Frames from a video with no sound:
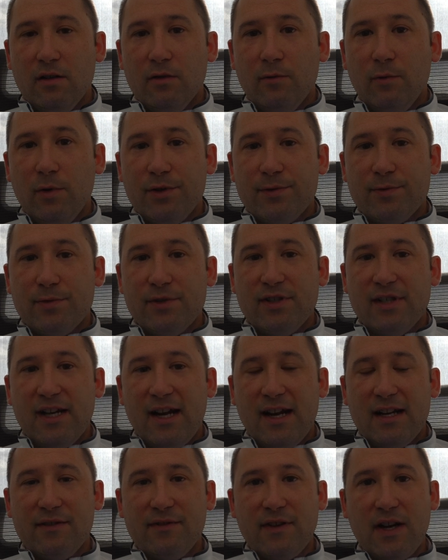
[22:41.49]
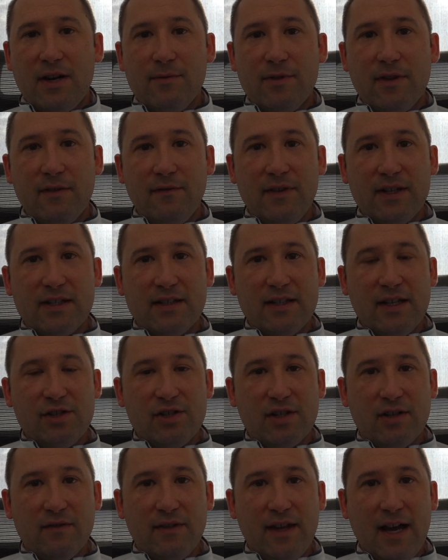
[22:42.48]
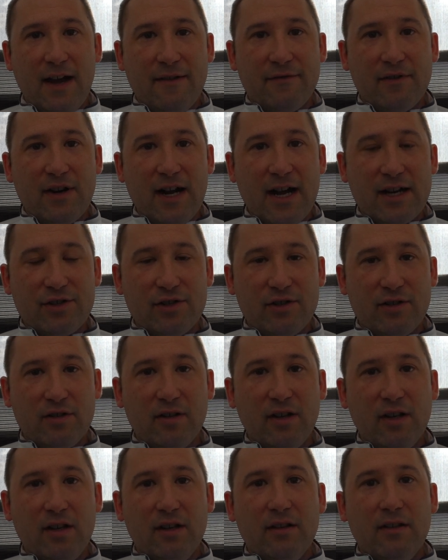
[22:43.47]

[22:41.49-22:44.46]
Once we're satisfied with the fixation of that fracture,